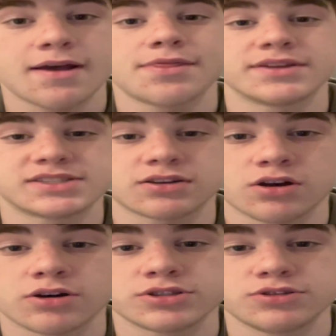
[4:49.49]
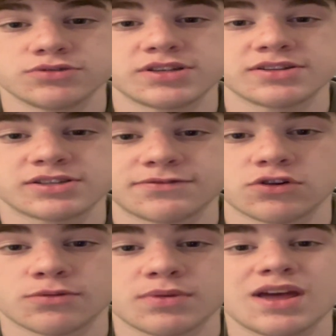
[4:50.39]
The technology used in this
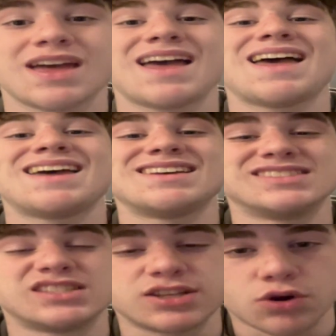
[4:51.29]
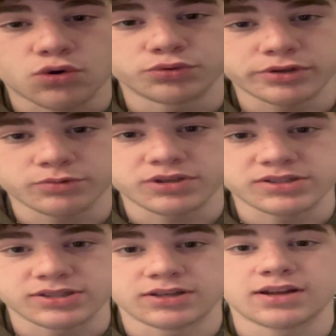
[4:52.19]
film is the only
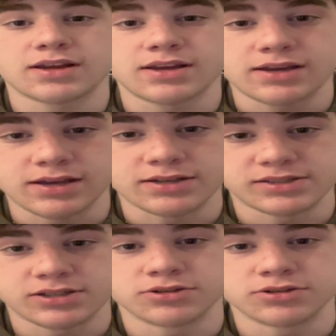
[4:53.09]
reason it is here